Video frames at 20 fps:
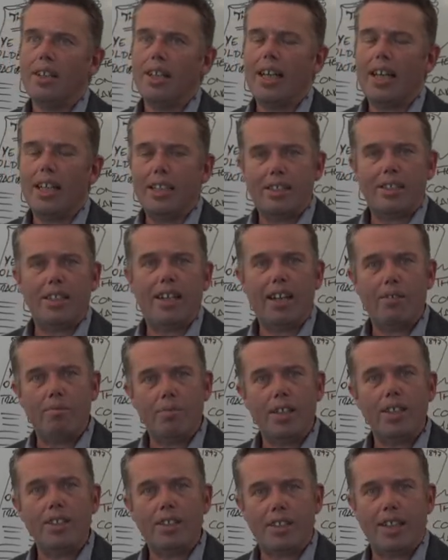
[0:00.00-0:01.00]
internet
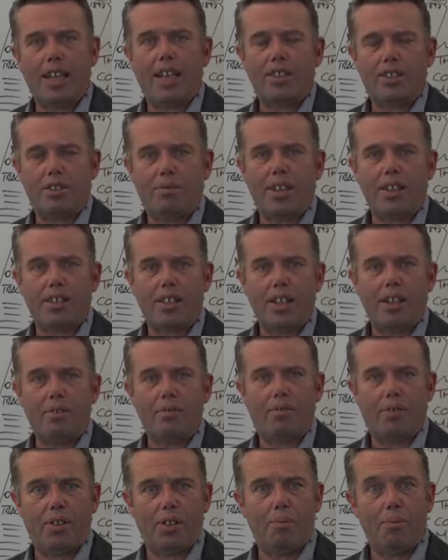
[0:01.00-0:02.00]
research to actually
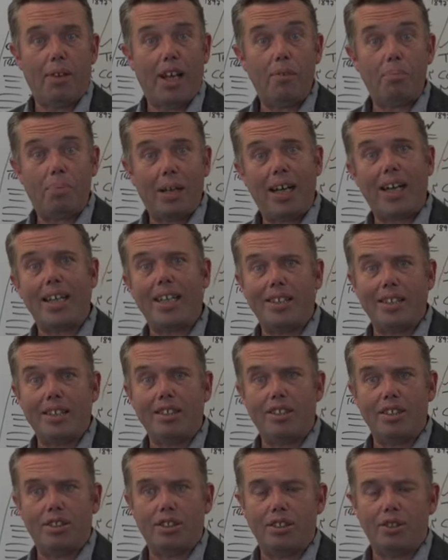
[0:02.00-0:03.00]
inform their buying
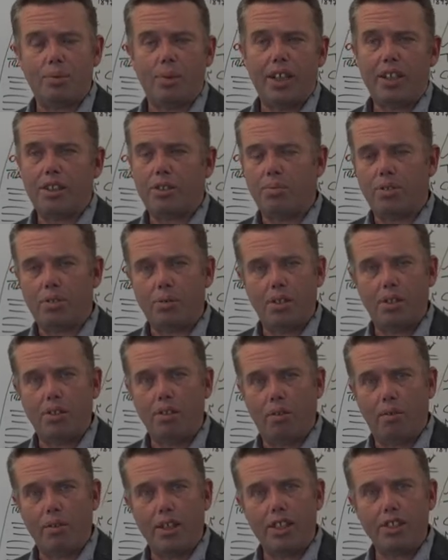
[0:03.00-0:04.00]
decisions when it comes to a
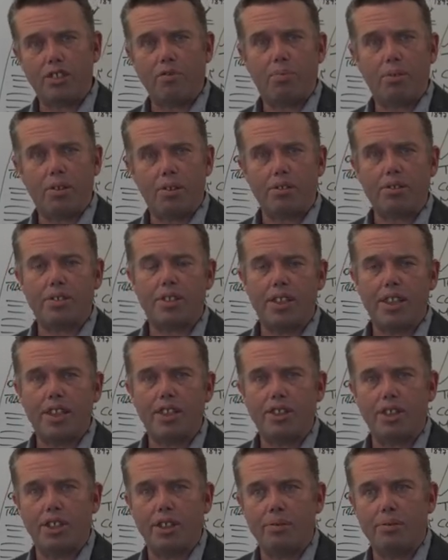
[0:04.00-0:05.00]
whole range of products and
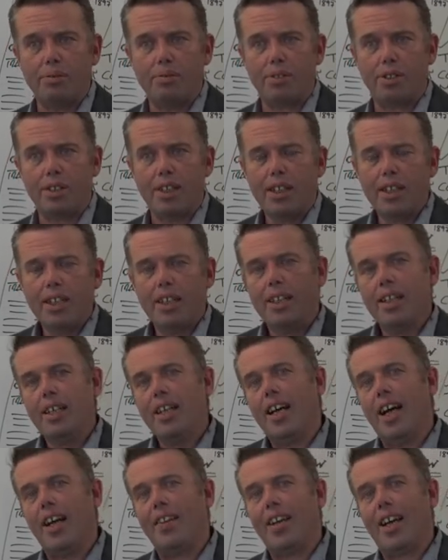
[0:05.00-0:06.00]
issues.
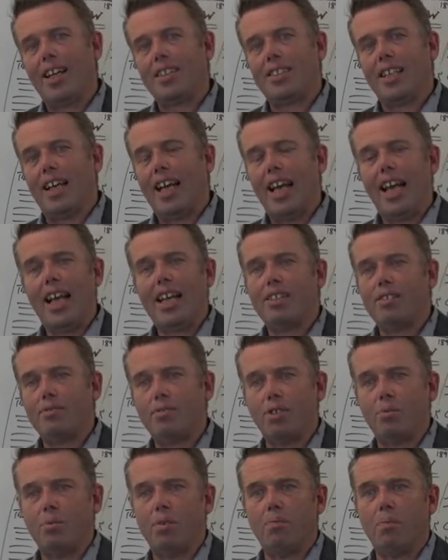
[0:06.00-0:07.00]
And that's ahead of
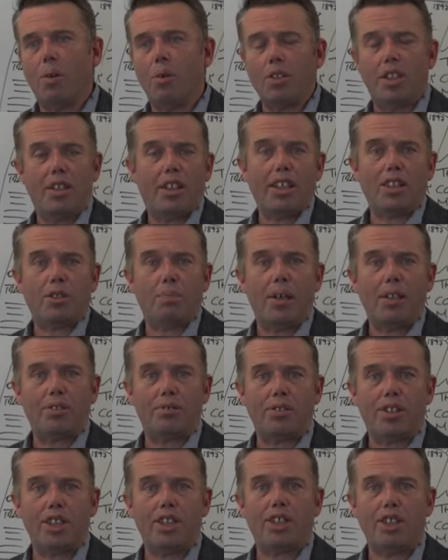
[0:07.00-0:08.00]
some of what you'd expect
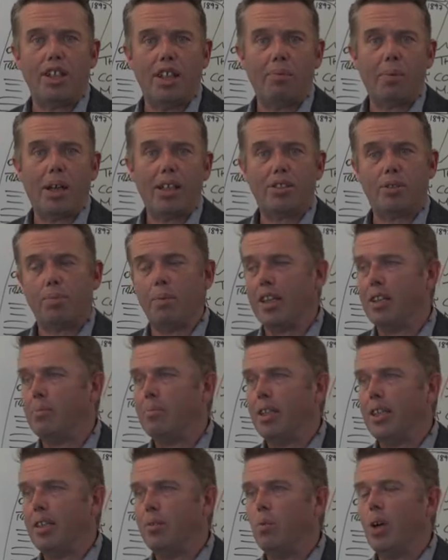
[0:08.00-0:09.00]
traditionally, which might
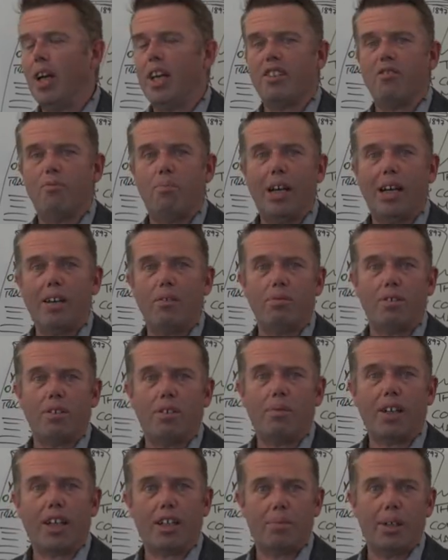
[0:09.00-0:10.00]
be word of mouth or
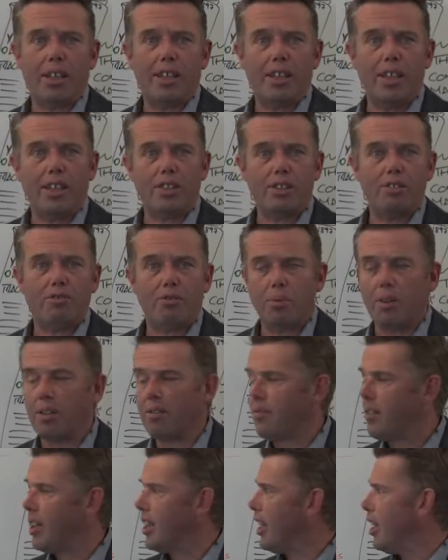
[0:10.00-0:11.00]
recommendations from other
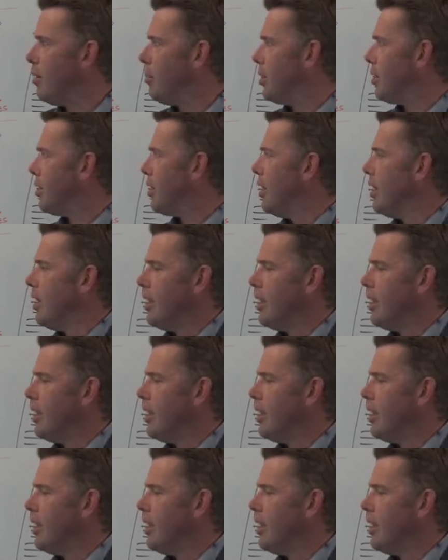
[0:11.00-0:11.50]
farmers.